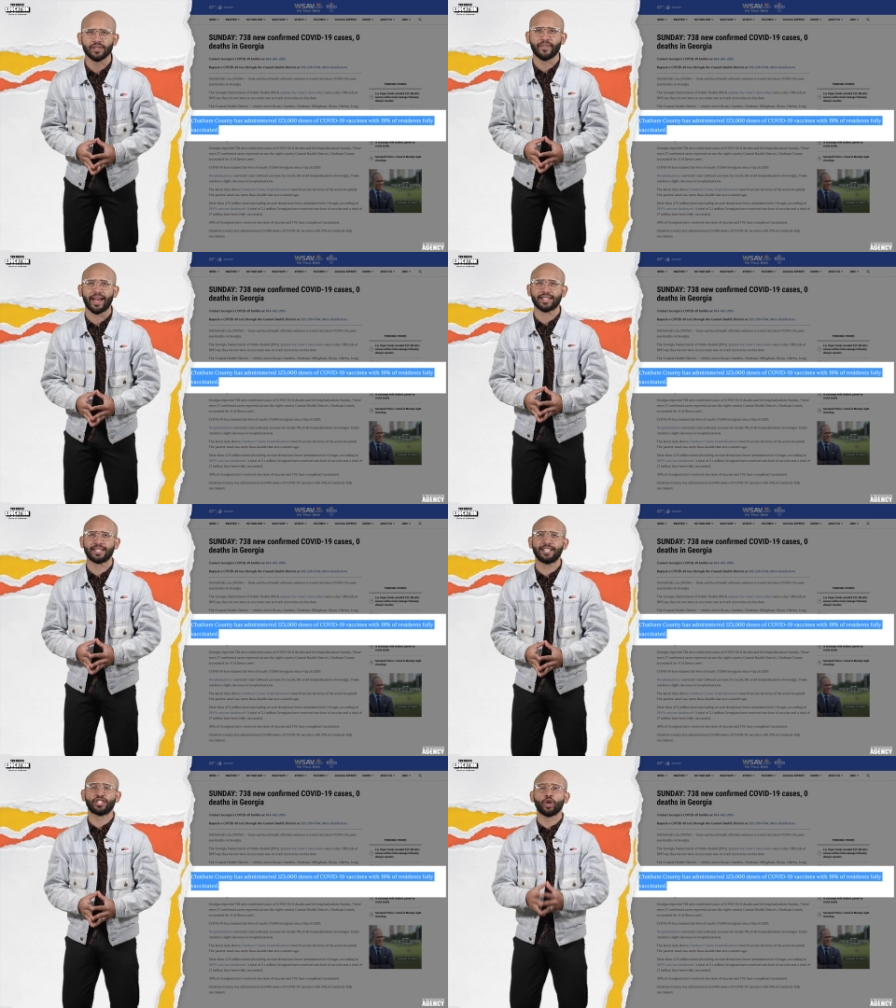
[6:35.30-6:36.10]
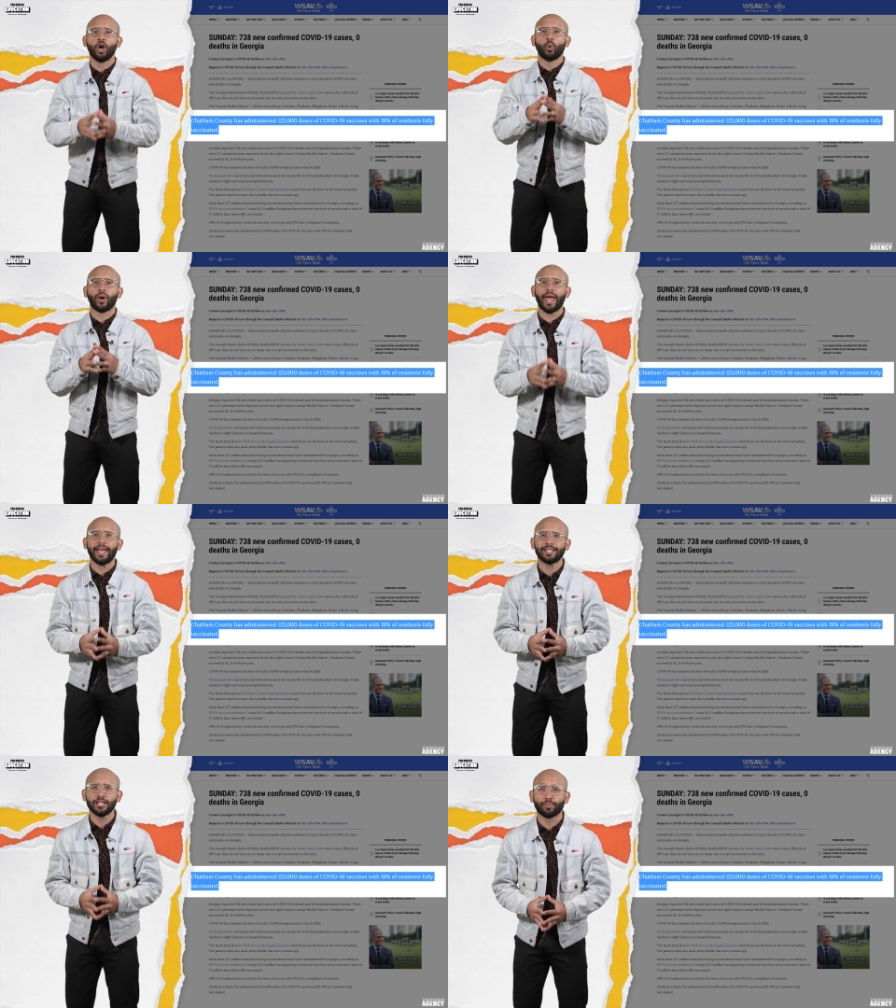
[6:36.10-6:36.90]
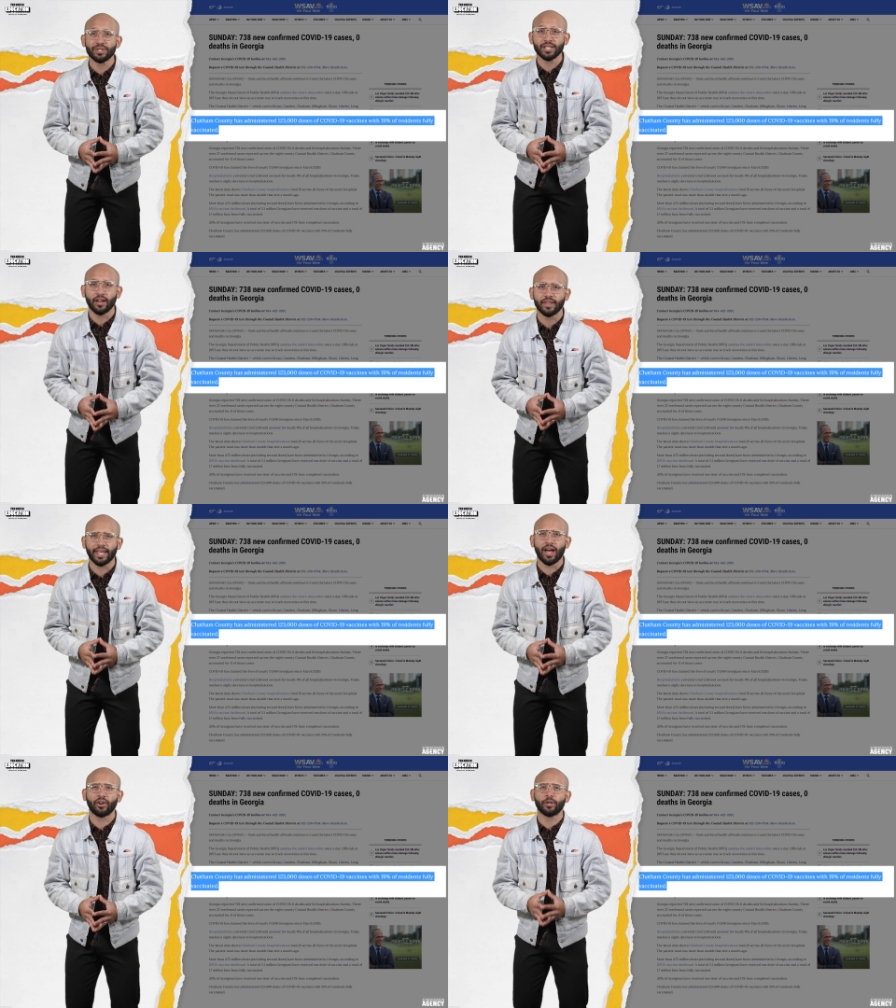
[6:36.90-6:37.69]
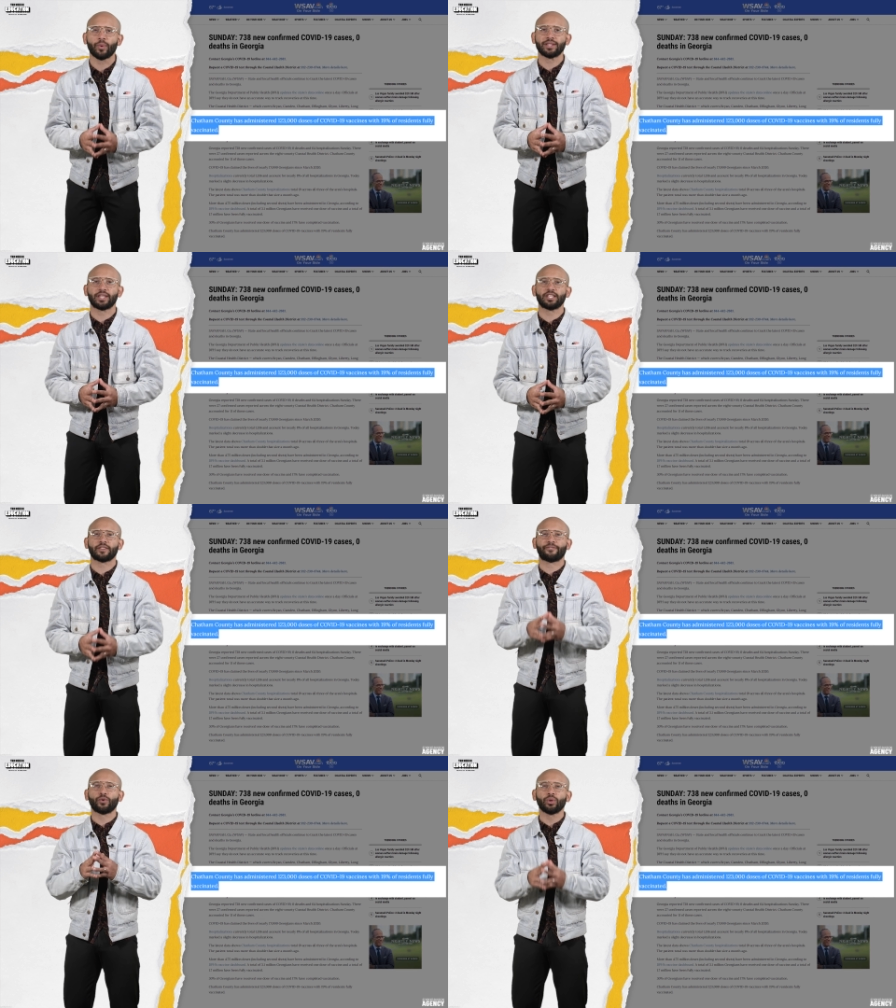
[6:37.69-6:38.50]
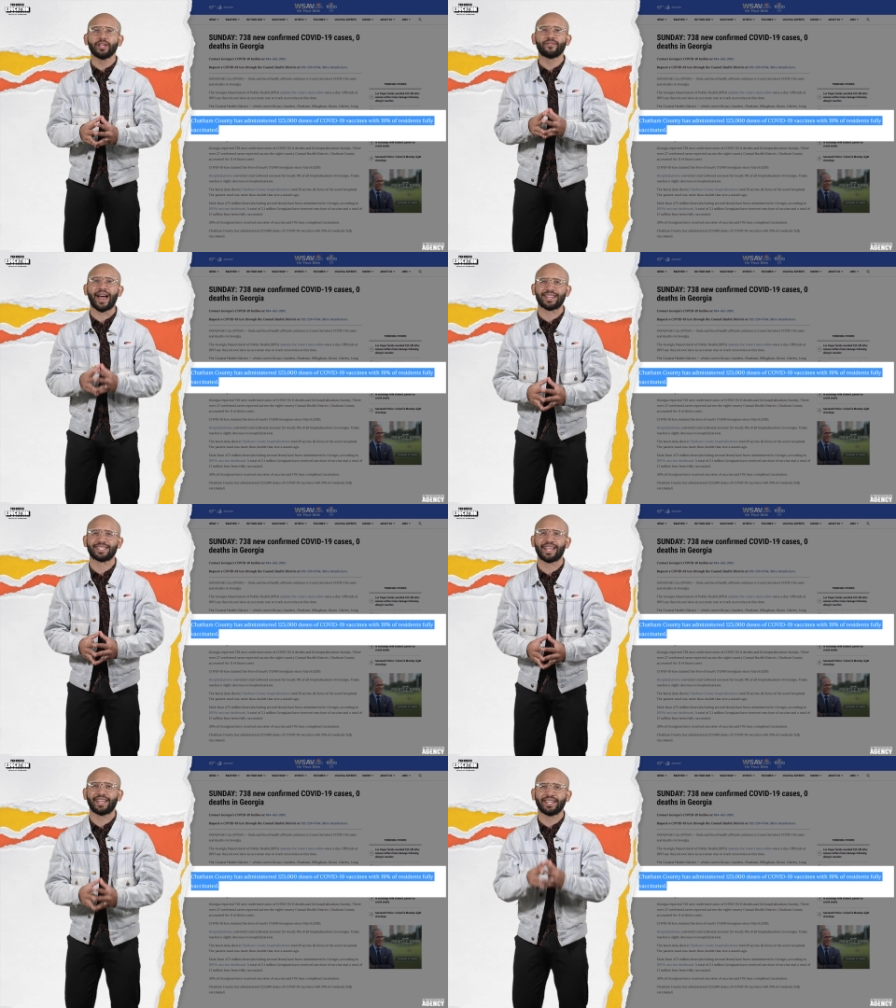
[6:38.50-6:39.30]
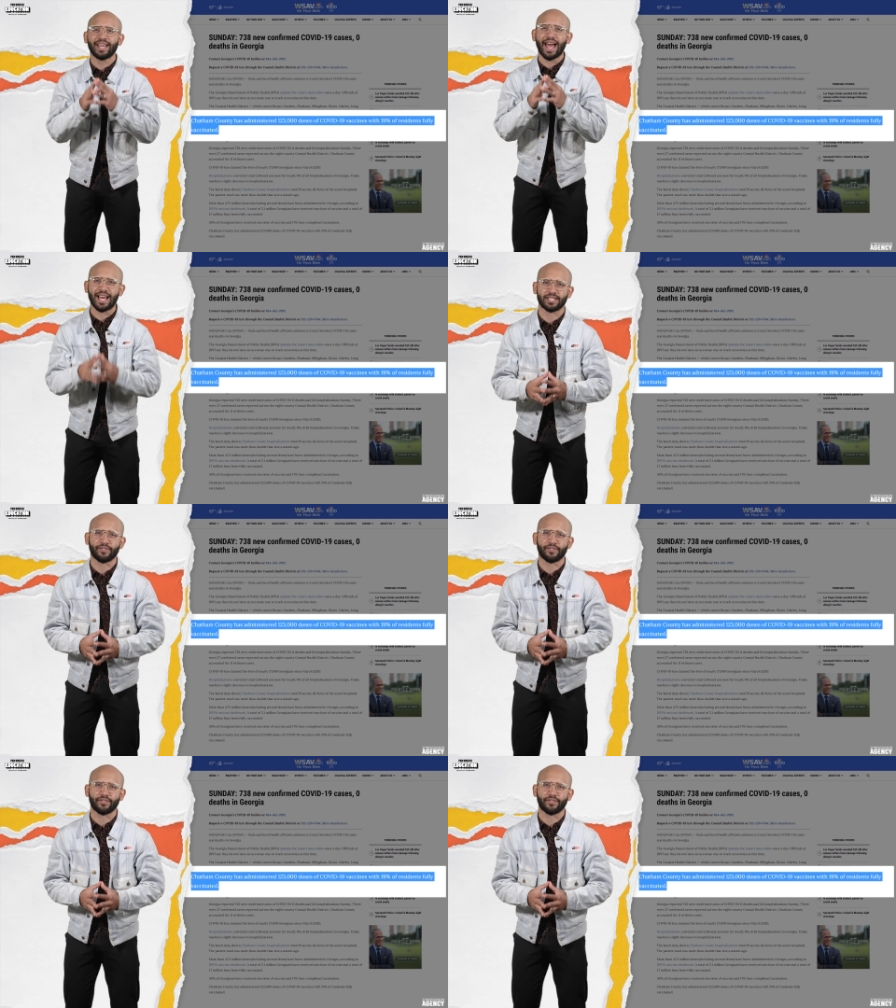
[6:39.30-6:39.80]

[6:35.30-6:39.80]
vaccines, with 18% of the county residents fully vaccinated as of